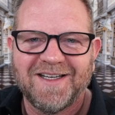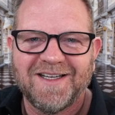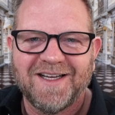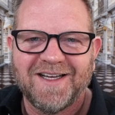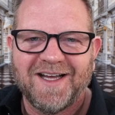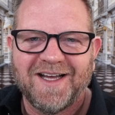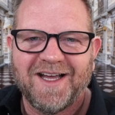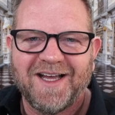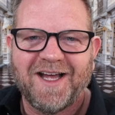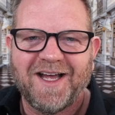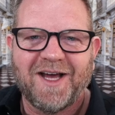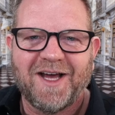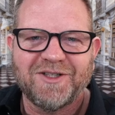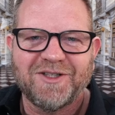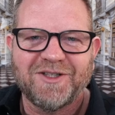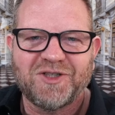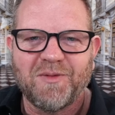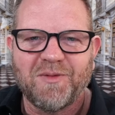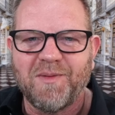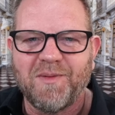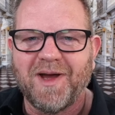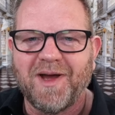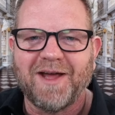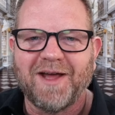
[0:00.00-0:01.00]
Hey guys,
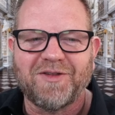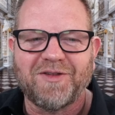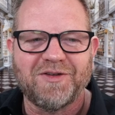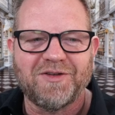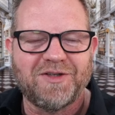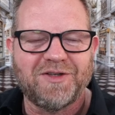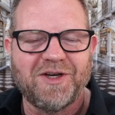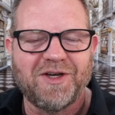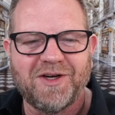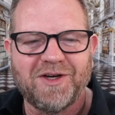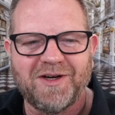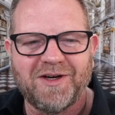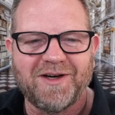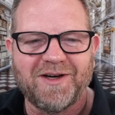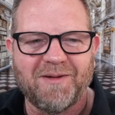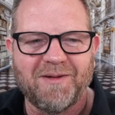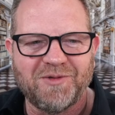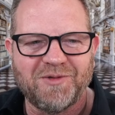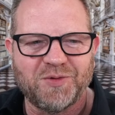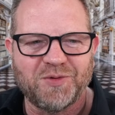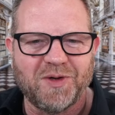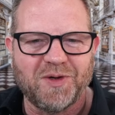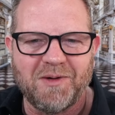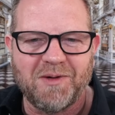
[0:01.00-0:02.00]
Toby Mathis here, and
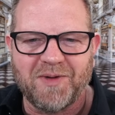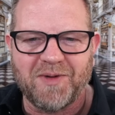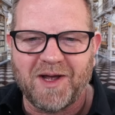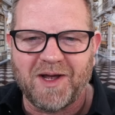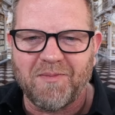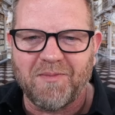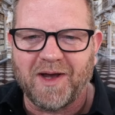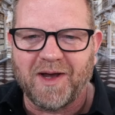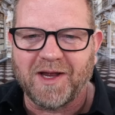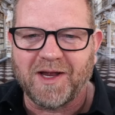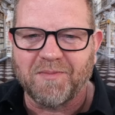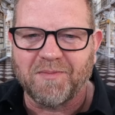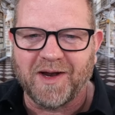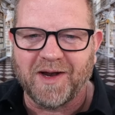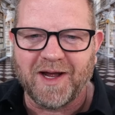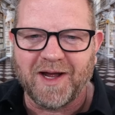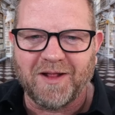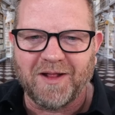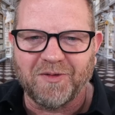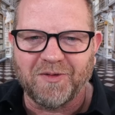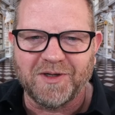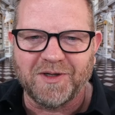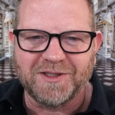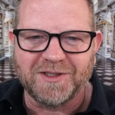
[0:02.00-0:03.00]
I'm joined by Mike
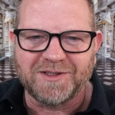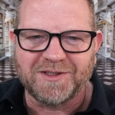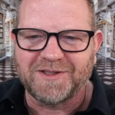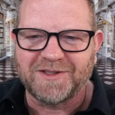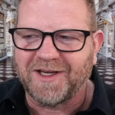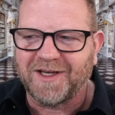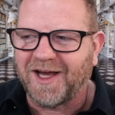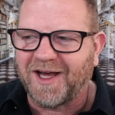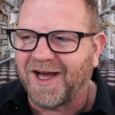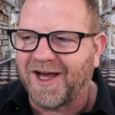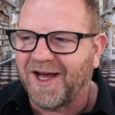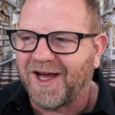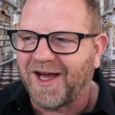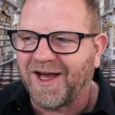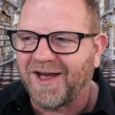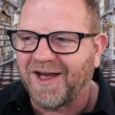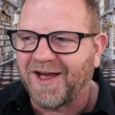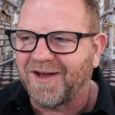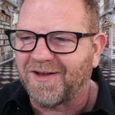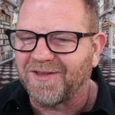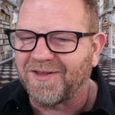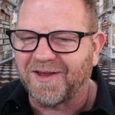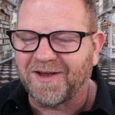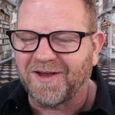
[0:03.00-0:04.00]
Michalowicz,
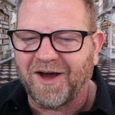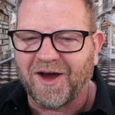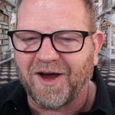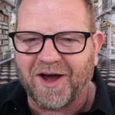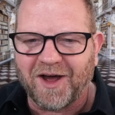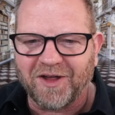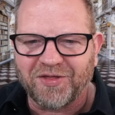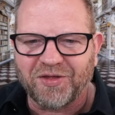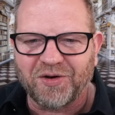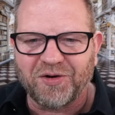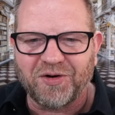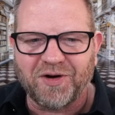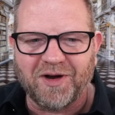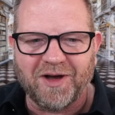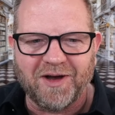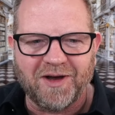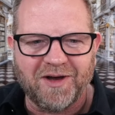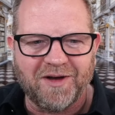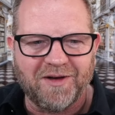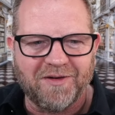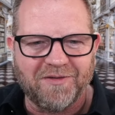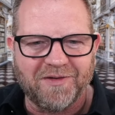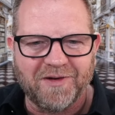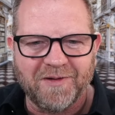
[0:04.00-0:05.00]
uh, the author
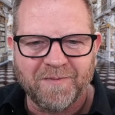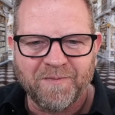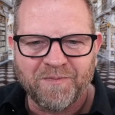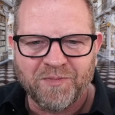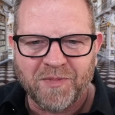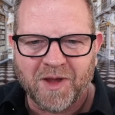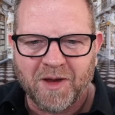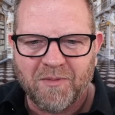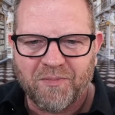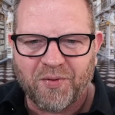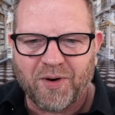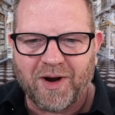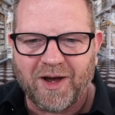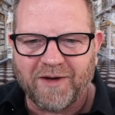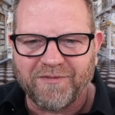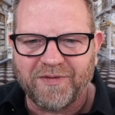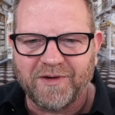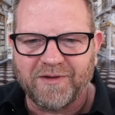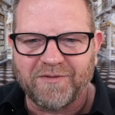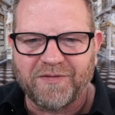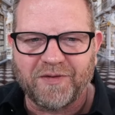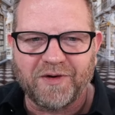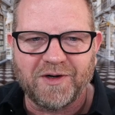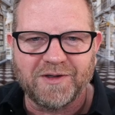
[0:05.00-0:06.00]
of
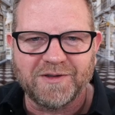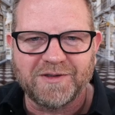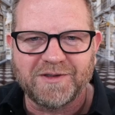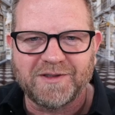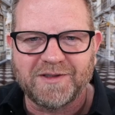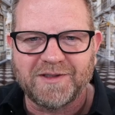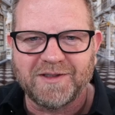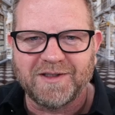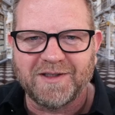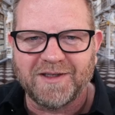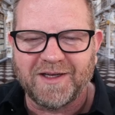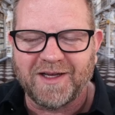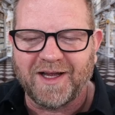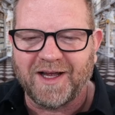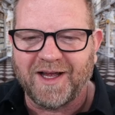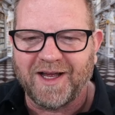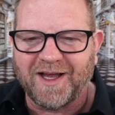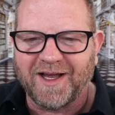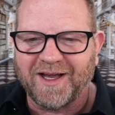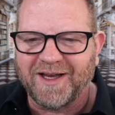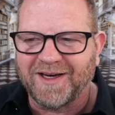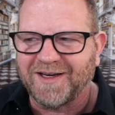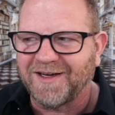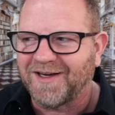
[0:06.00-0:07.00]
Profit First
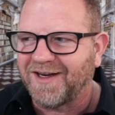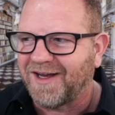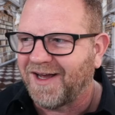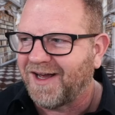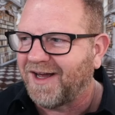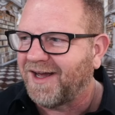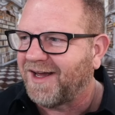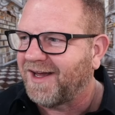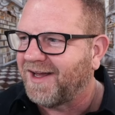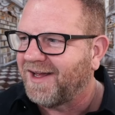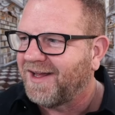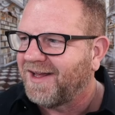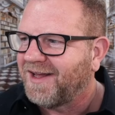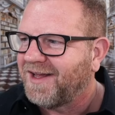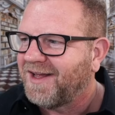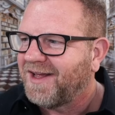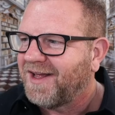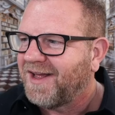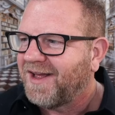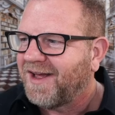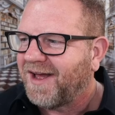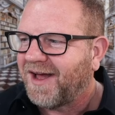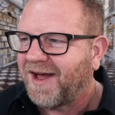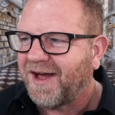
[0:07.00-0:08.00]
and uh,
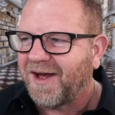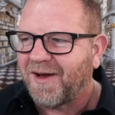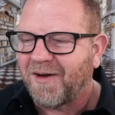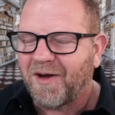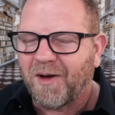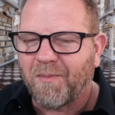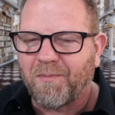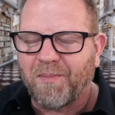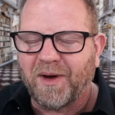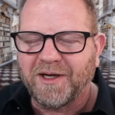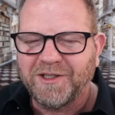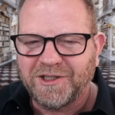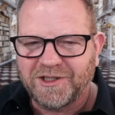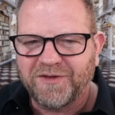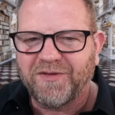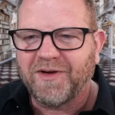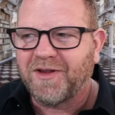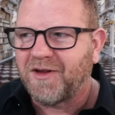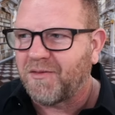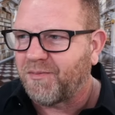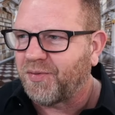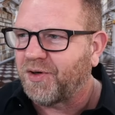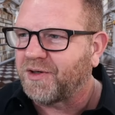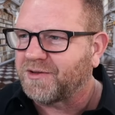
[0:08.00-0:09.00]
uh, a bunch of
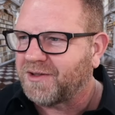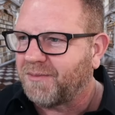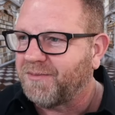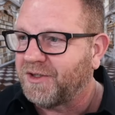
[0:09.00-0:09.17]
other books.